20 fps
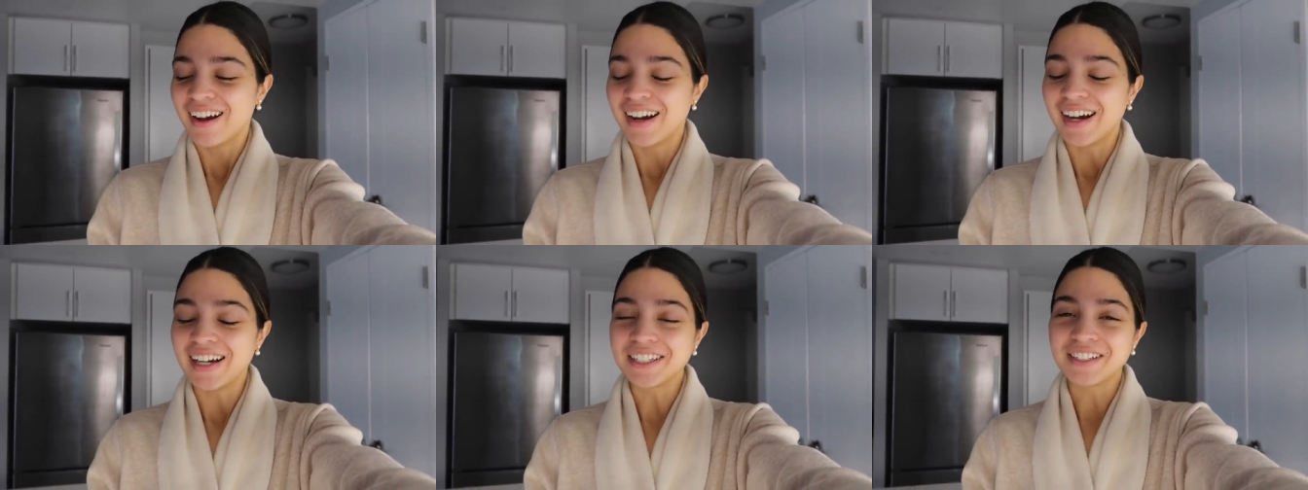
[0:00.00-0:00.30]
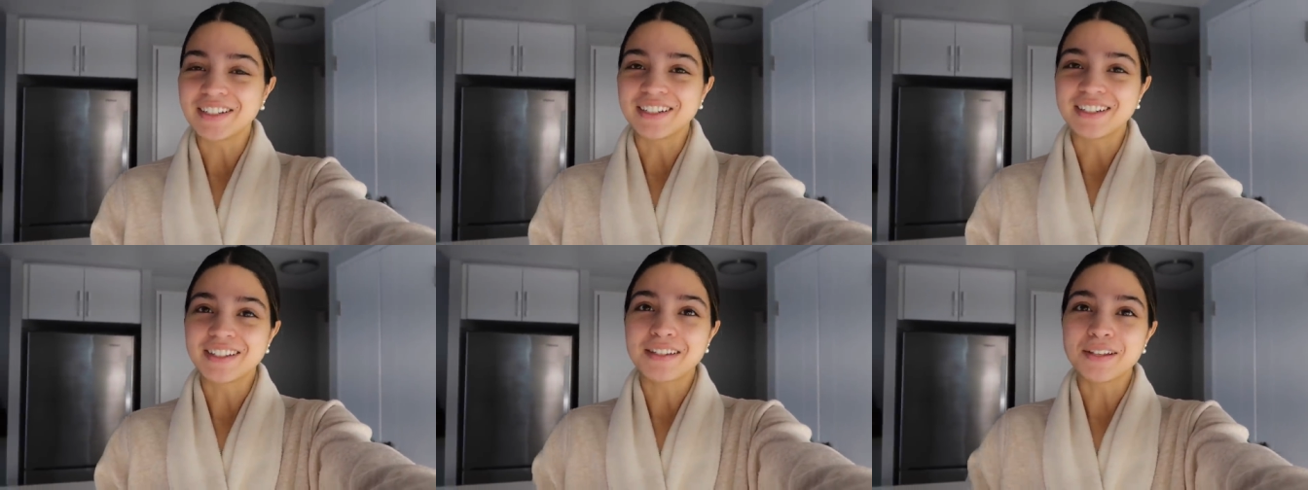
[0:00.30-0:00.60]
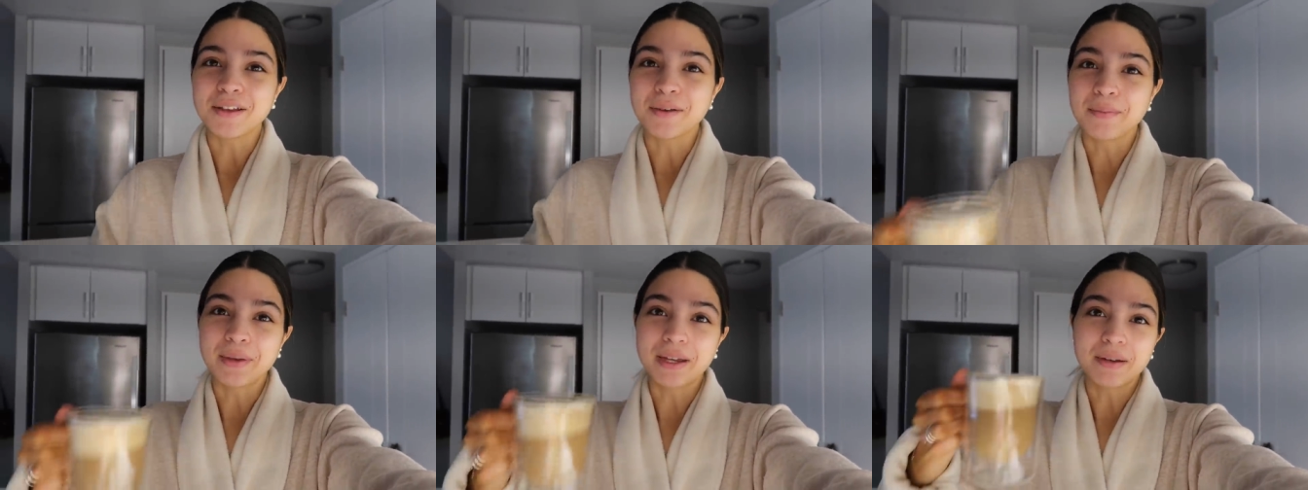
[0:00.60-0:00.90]
I
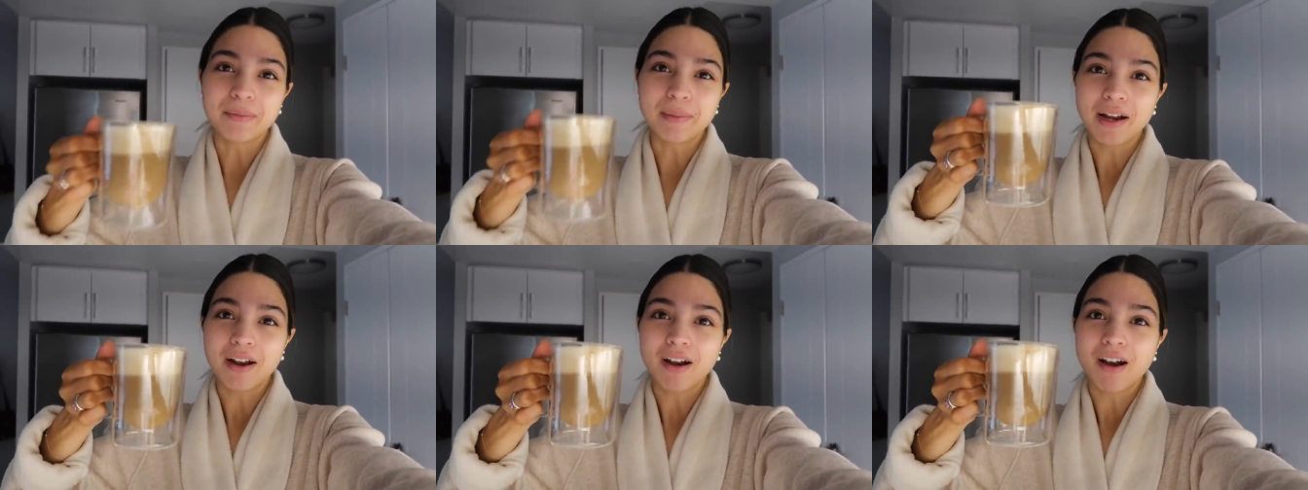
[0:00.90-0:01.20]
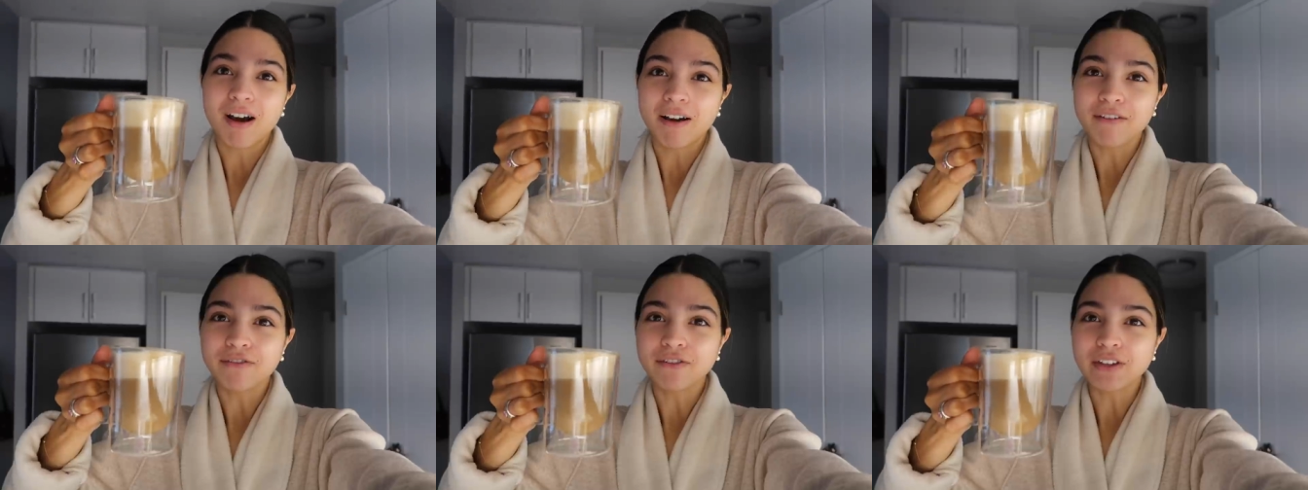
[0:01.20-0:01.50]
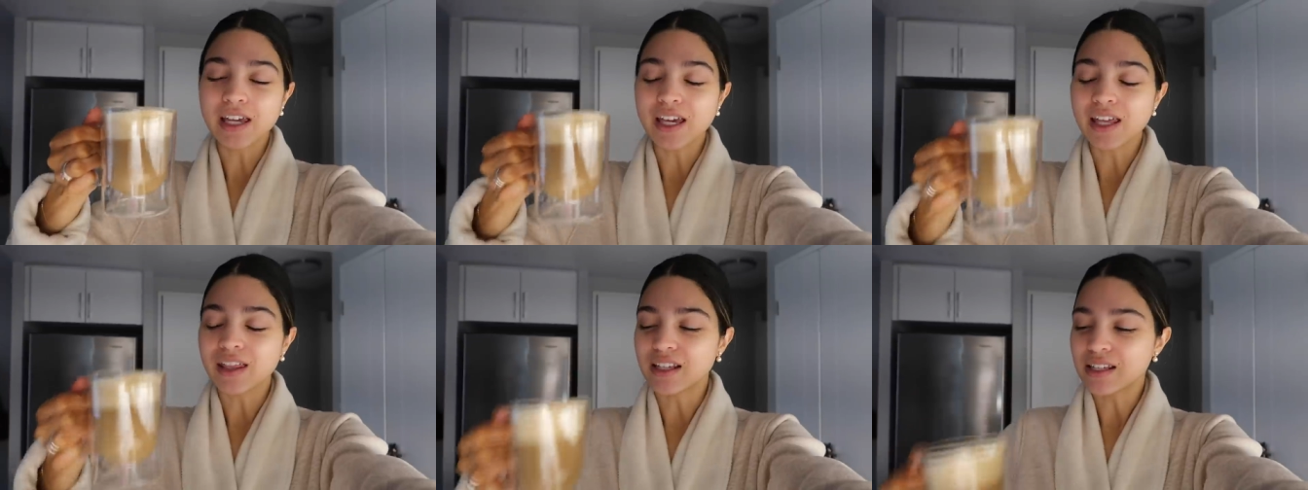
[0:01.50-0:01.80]
just made my
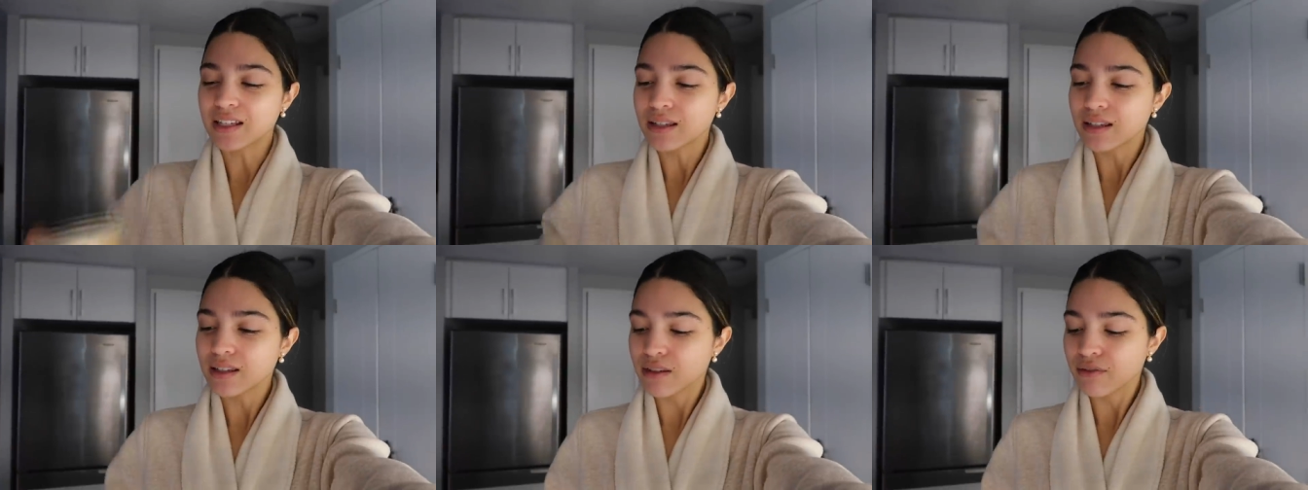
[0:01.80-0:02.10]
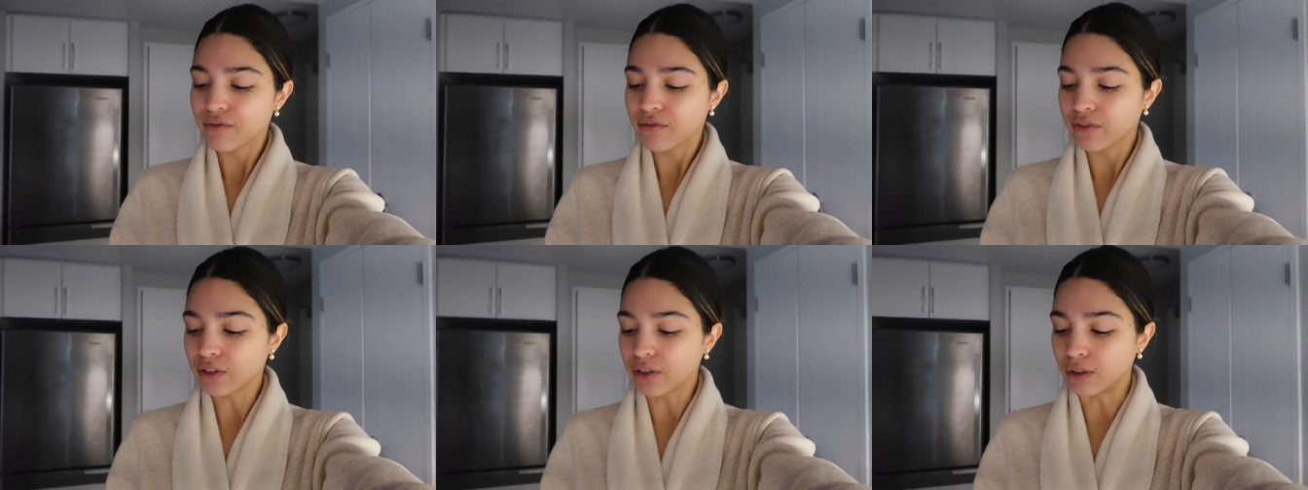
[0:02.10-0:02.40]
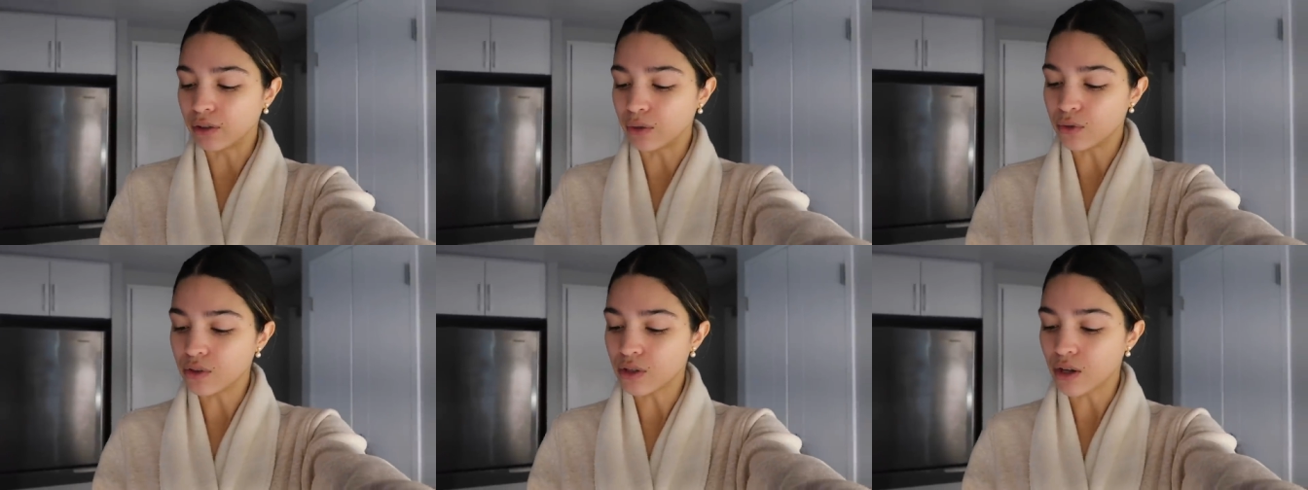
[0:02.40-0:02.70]
coffee. This is the
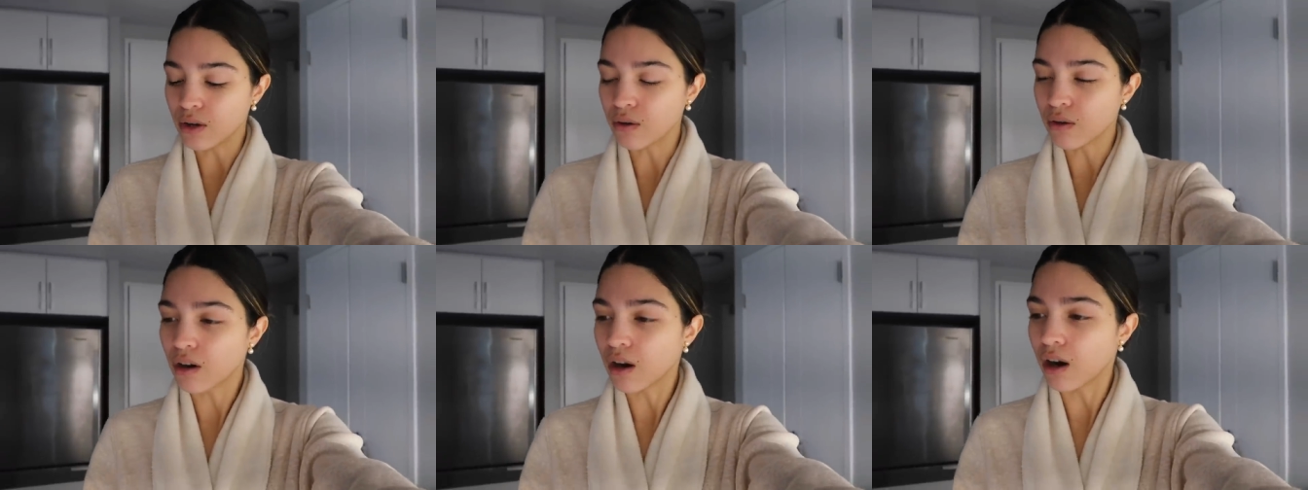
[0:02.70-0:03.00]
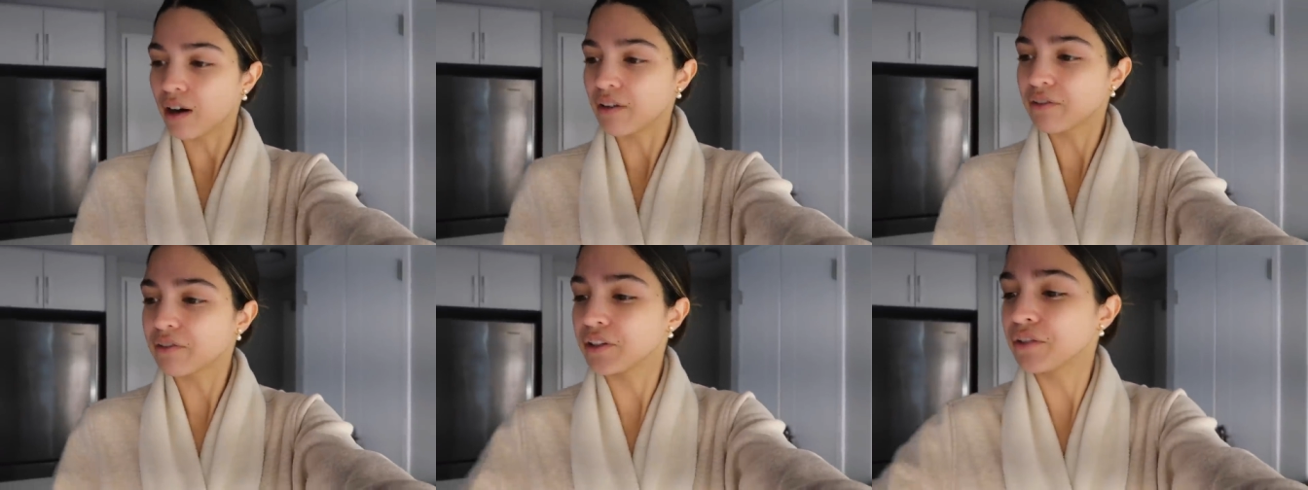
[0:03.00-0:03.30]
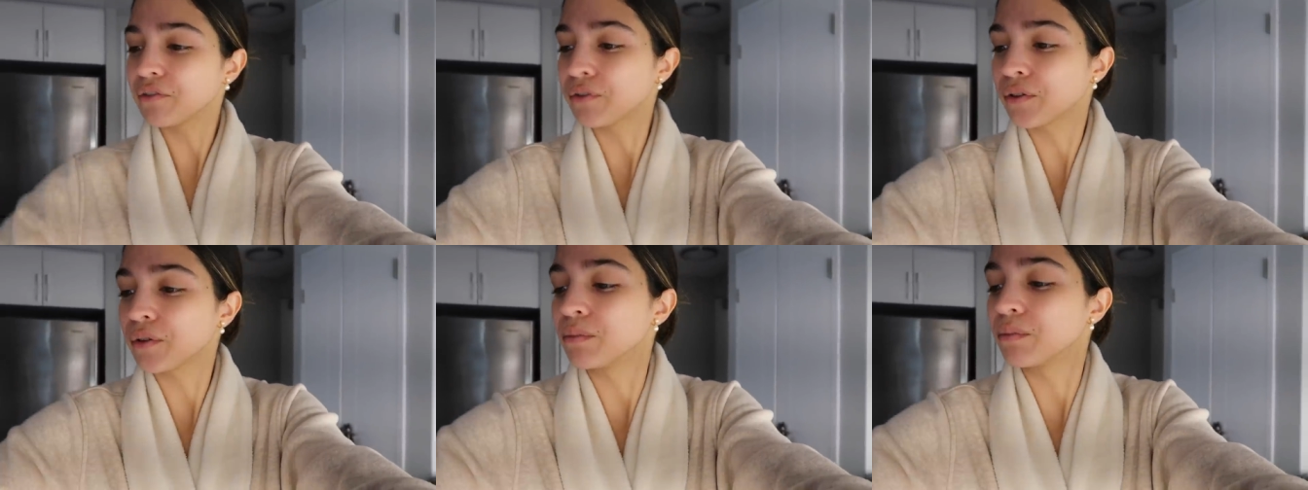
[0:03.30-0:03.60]
Volluto
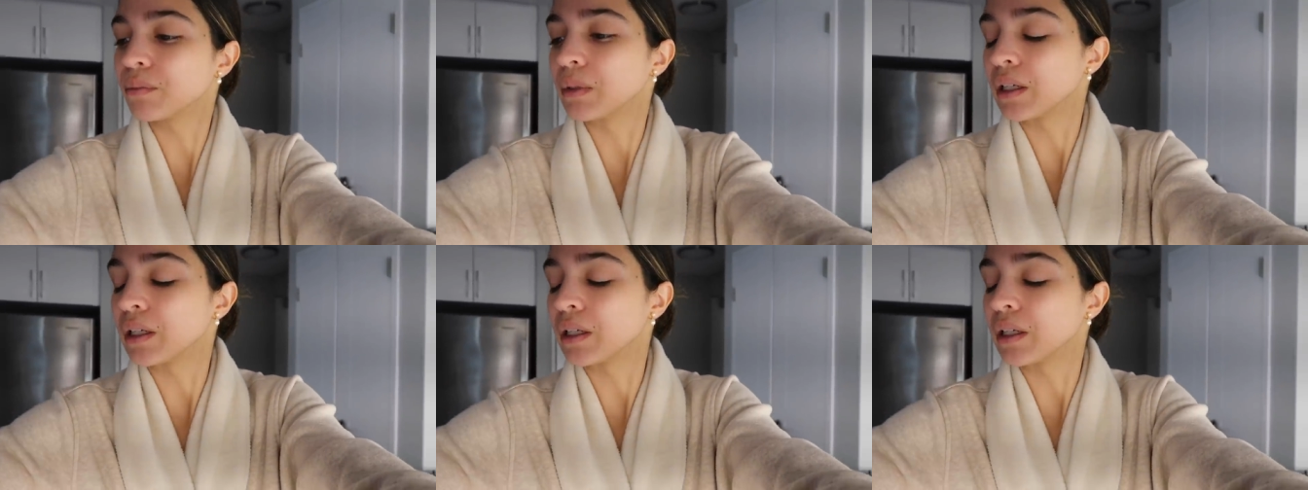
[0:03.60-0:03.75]
coffee from